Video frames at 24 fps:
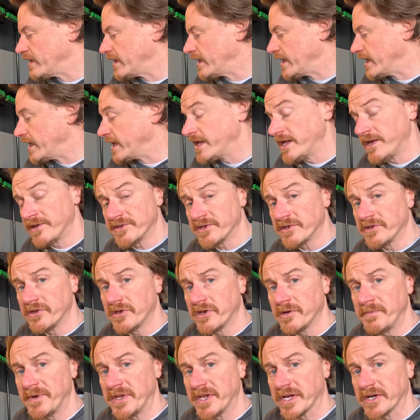it is a little
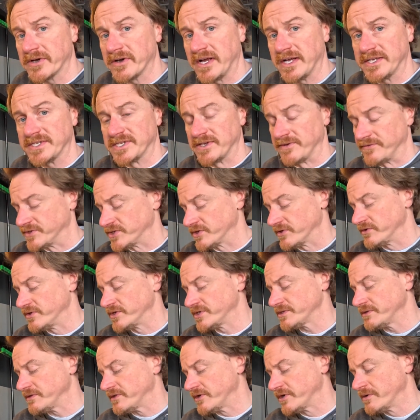bit aggressive, so
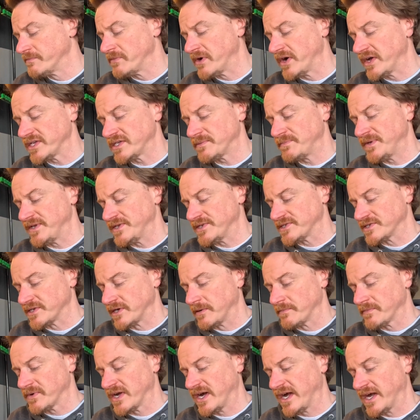there must be
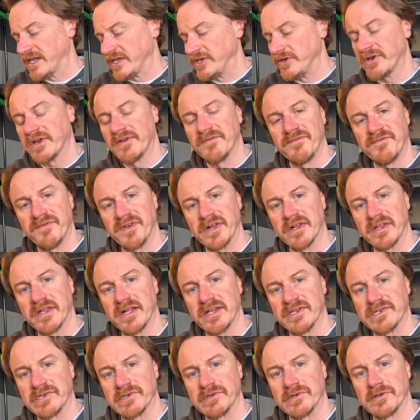some kind of, you can feel it,
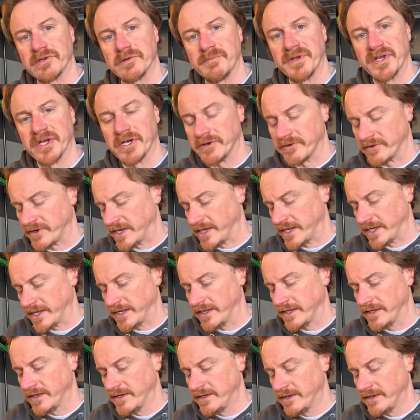it's a little bit gritty.